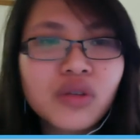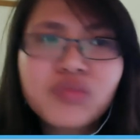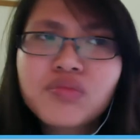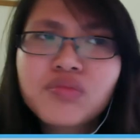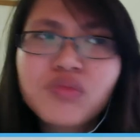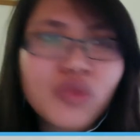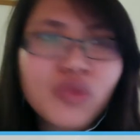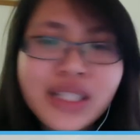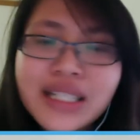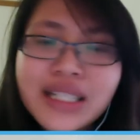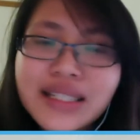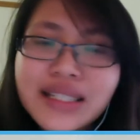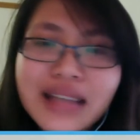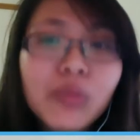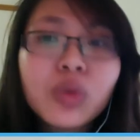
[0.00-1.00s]
writing
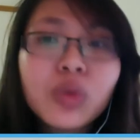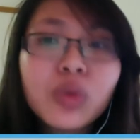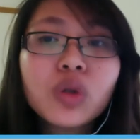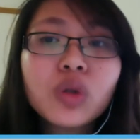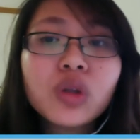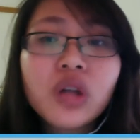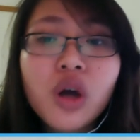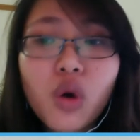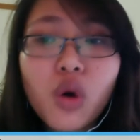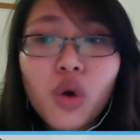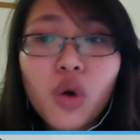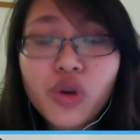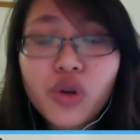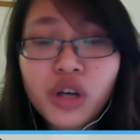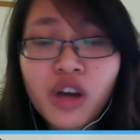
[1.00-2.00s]
sample or your
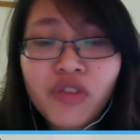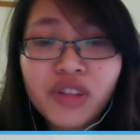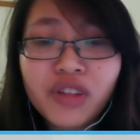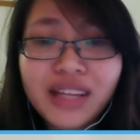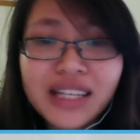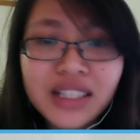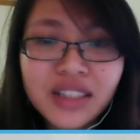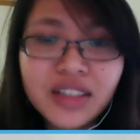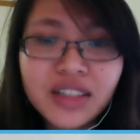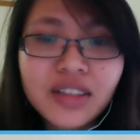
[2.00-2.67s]
cover letter.